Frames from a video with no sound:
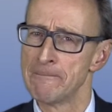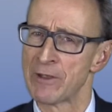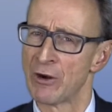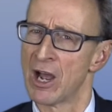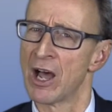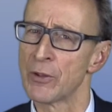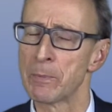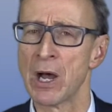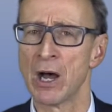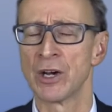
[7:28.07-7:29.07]
there are other
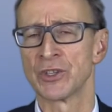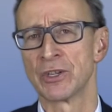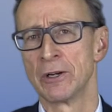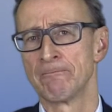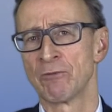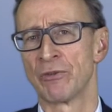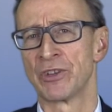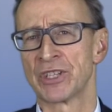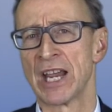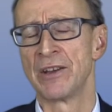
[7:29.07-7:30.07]
parts of the
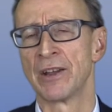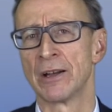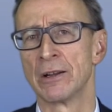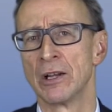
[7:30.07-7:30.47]
tender